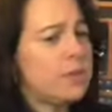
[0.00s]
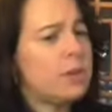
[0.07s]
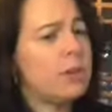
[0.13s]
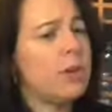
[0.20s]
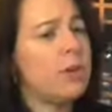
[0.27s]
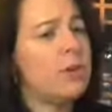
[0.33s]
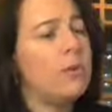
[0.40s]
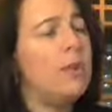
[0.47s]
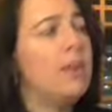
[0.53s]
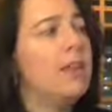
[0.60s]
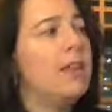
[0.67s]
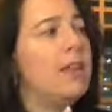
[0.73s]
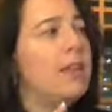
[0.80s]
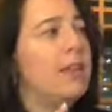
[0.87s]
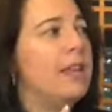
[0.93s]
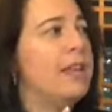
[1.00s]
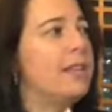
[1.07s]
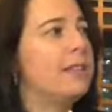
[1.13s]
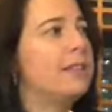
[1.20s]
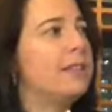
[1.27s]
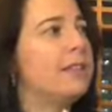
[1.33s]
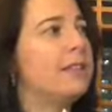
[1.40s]
So
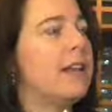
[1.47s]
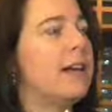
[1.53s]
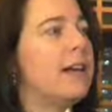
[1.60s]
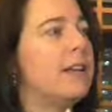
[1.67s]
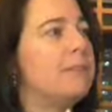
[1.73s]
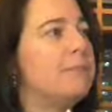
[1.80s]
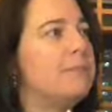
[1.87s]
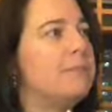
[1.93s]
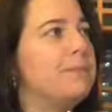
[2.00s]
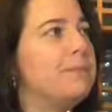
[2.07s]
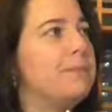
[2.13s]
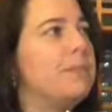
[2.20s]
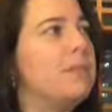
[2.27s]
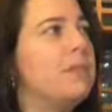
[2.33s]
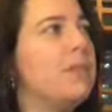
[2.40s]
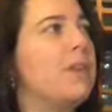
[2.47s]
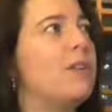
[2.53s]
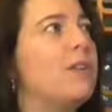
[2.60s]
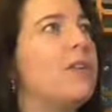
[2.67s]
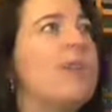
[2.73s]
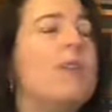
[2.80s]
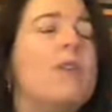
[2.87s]
it's
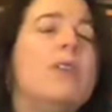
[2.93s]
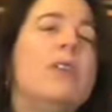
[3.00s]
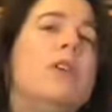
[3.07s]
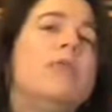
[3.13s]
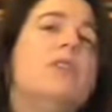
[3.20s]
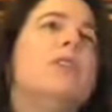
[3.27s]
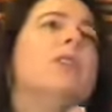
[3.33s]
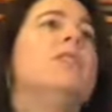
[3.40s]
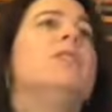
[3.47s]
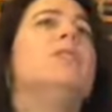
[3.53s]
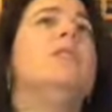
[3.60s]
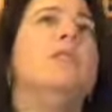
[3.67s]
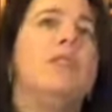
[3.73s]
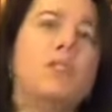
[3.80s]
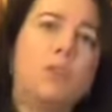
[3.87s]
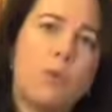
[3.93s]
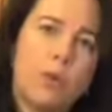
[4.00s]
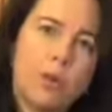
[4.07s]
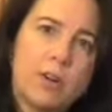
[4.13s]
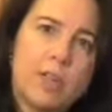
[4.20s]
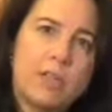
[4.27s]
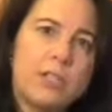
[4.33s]
there are notions of
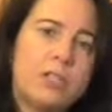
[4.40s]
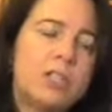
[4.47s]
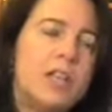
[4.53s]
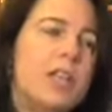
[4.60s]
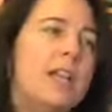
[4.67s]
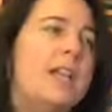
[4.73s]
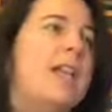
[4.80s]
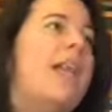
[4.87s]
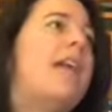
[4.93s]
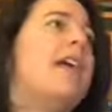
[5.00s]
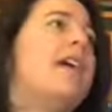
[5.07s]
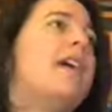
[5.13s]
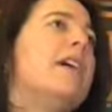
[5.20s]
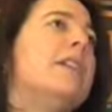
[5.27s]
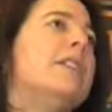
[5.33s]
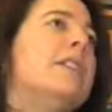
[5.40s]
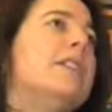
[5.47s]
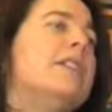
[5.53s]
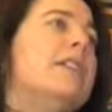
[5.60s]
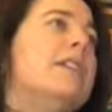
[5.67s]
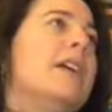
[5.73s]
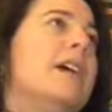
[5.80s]
storage
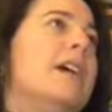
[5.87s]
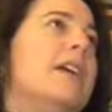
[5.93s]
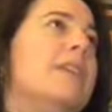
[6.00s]
and